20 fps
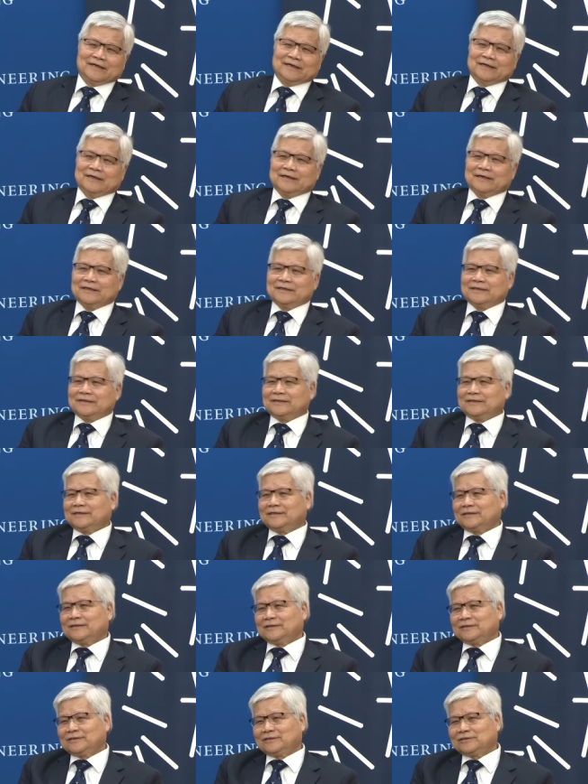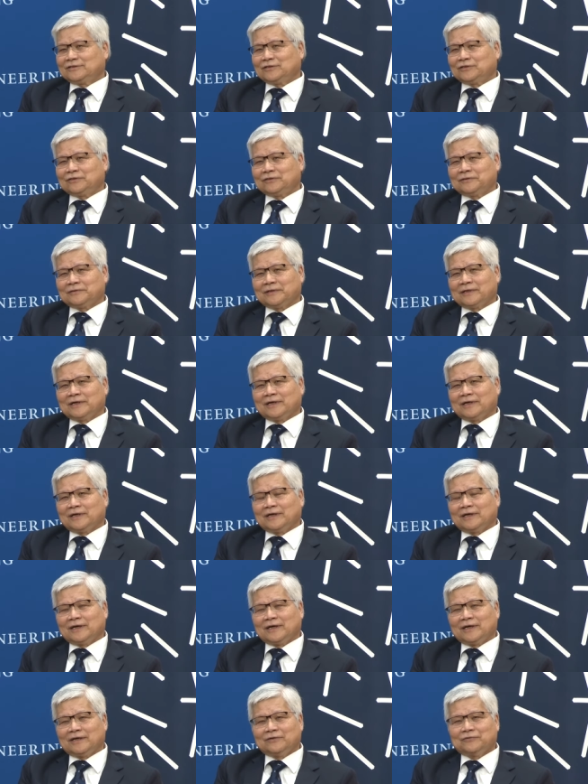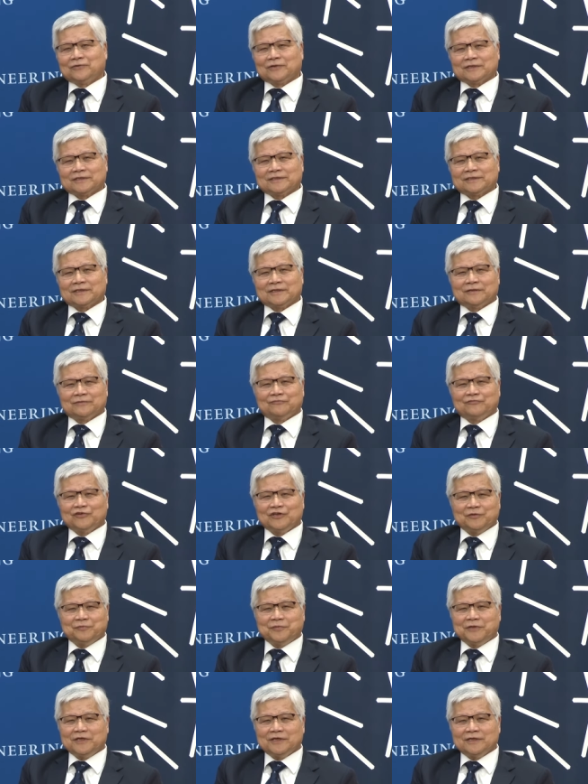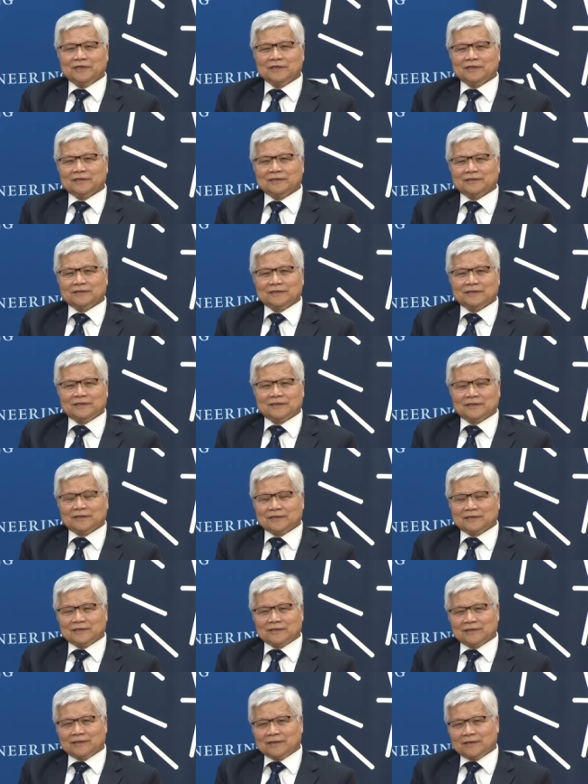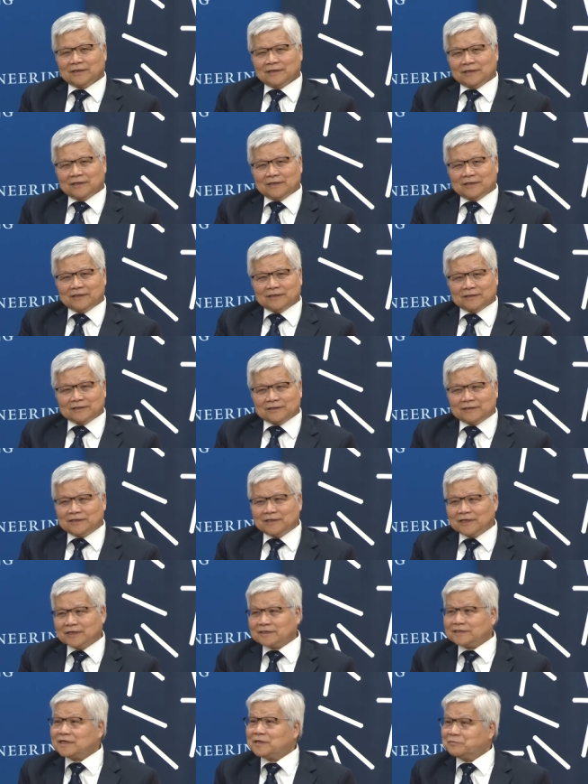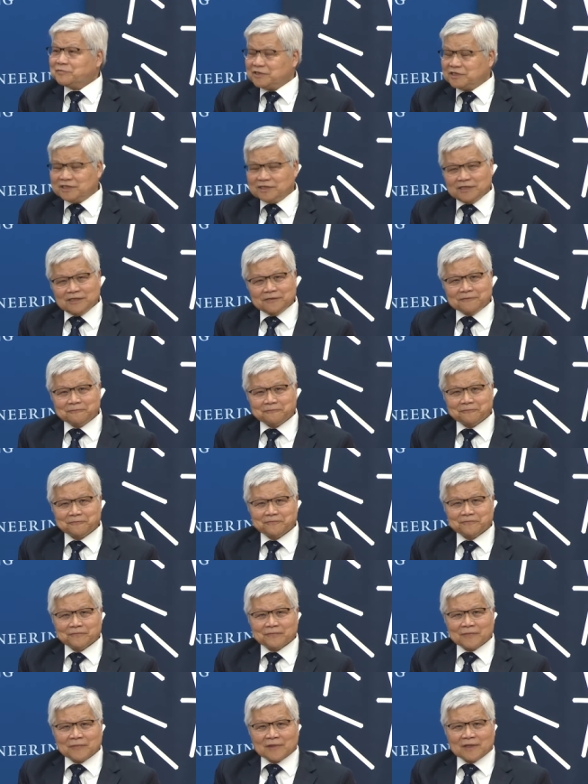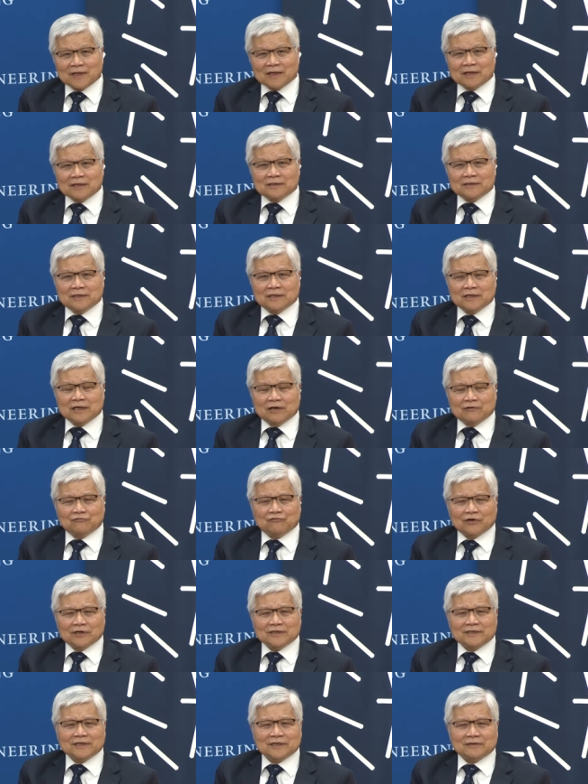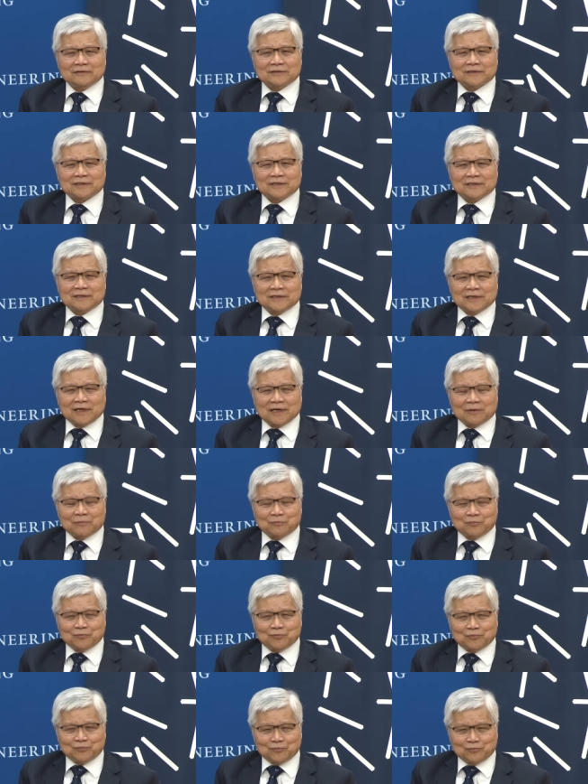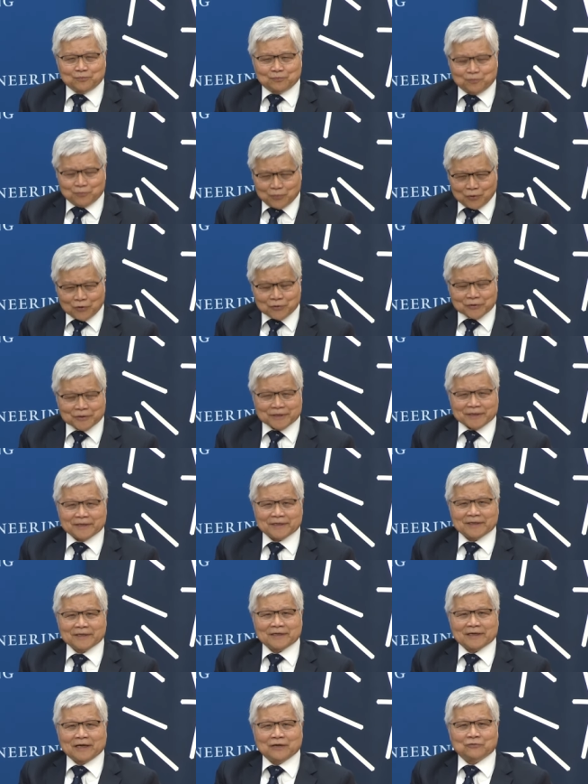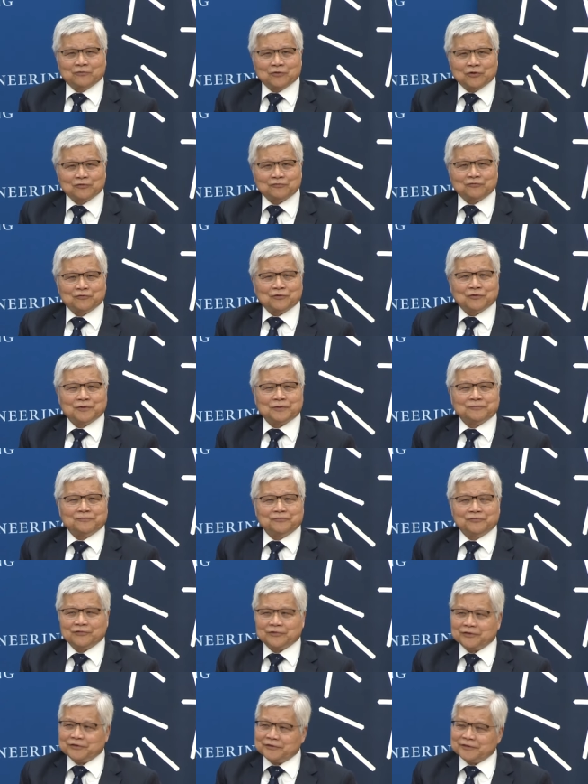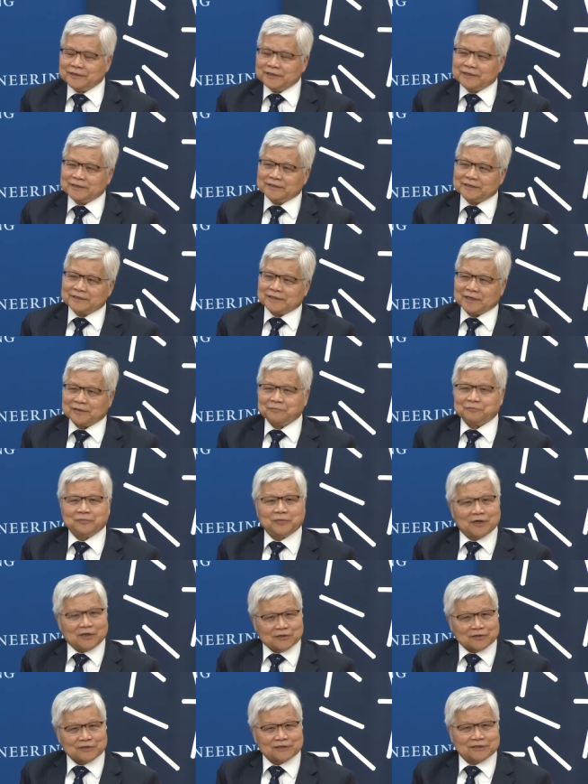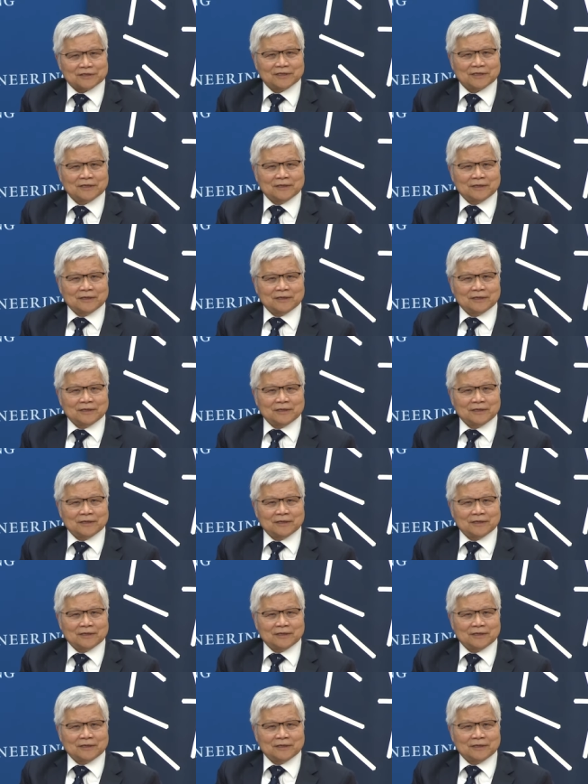Uh, so I was a VP in uh, in TSMC. Then I found out, God, boy, I work for a very top boss.